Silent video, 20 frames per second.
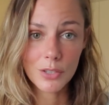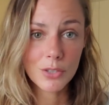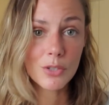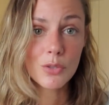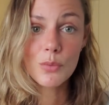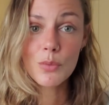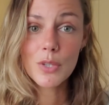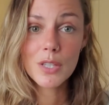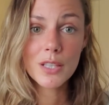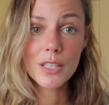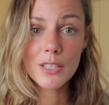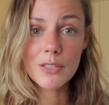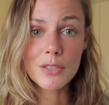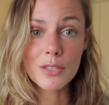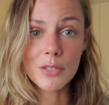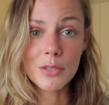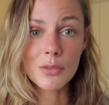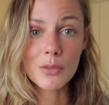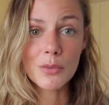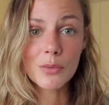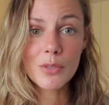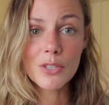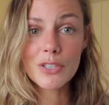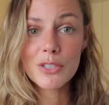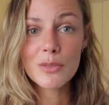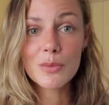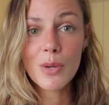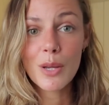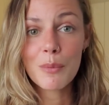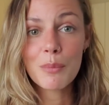You really do, which
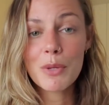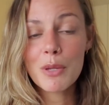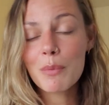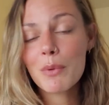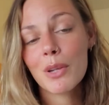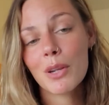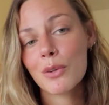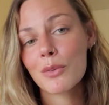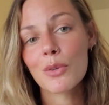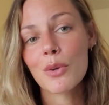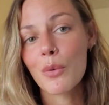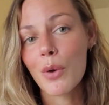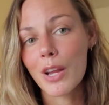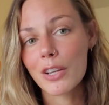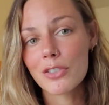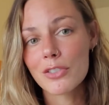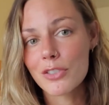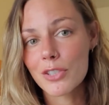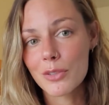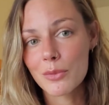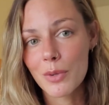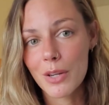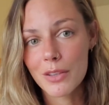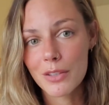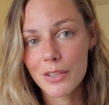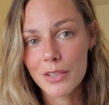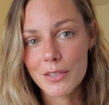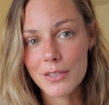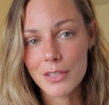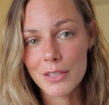is why people don't question
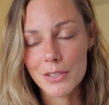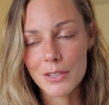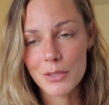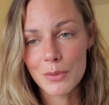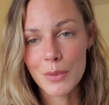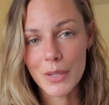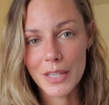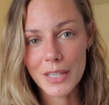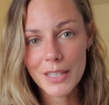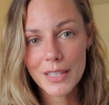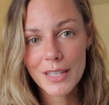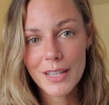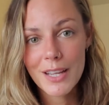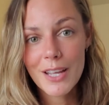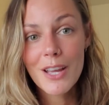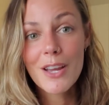whether it's their twin.